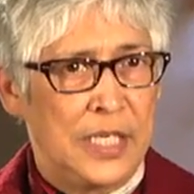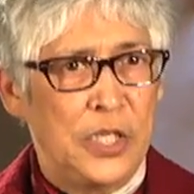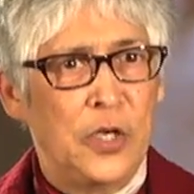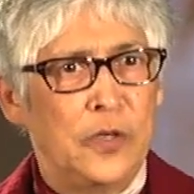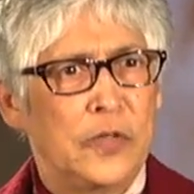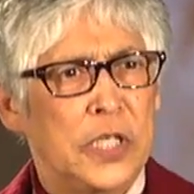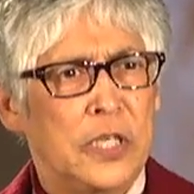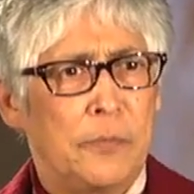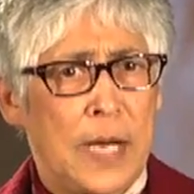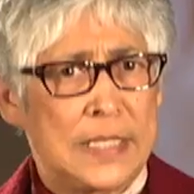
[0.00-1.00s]
You know, you've heard
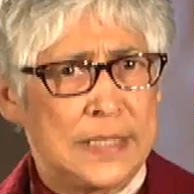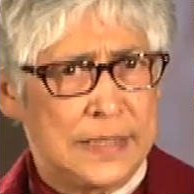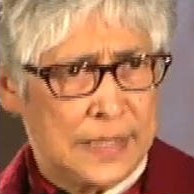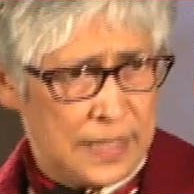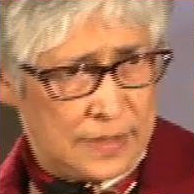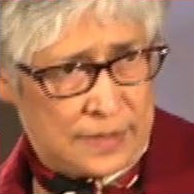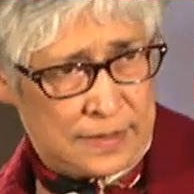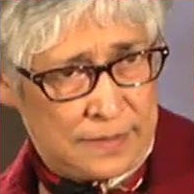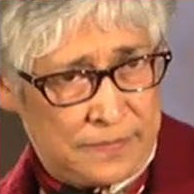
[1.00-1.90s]
of pastors' kids.